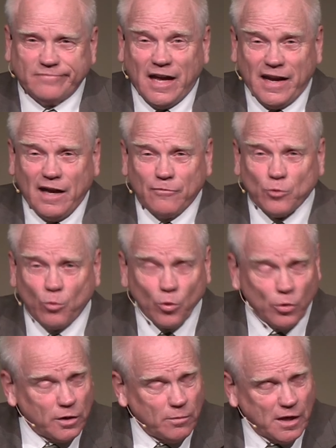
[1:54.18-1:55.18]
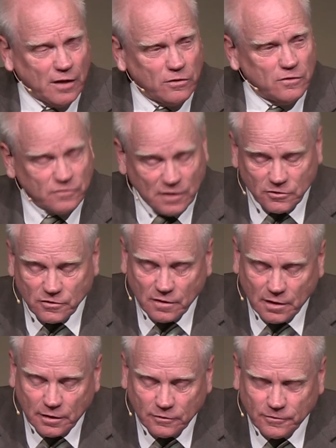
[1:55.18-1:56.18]
not have to worry about such
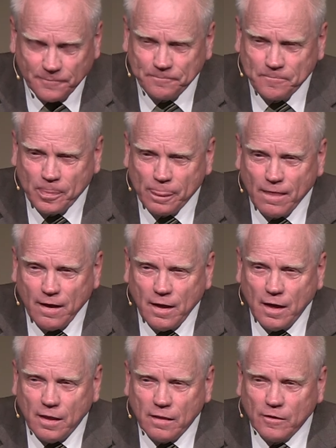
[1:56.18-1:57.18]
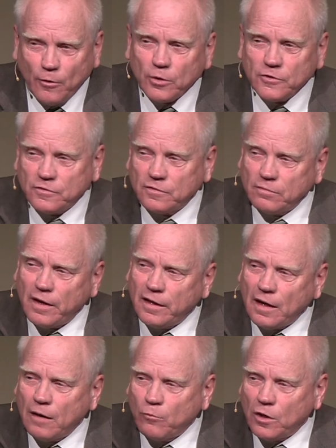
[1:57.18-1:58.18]
things there was,
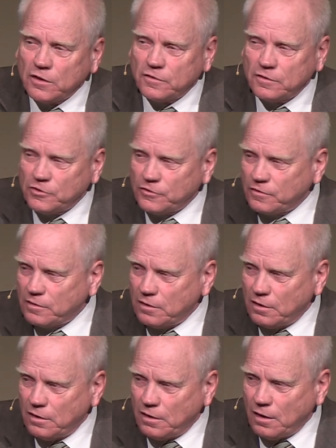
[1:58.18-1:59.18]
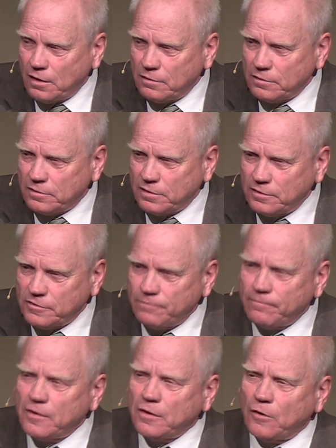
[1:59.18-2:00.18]
and I want to just, uh,
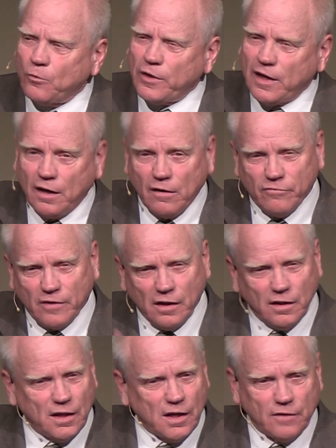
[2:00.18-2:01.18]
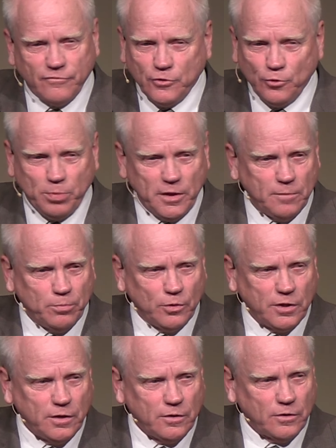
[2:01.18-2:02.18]
to you know, we have a lot of new
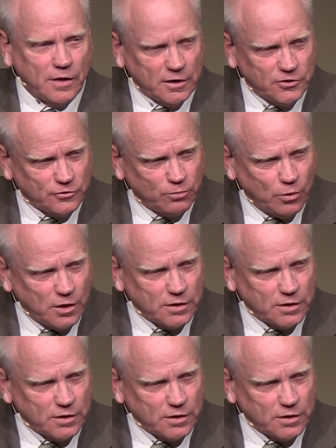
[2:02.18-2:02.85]
people here, and I just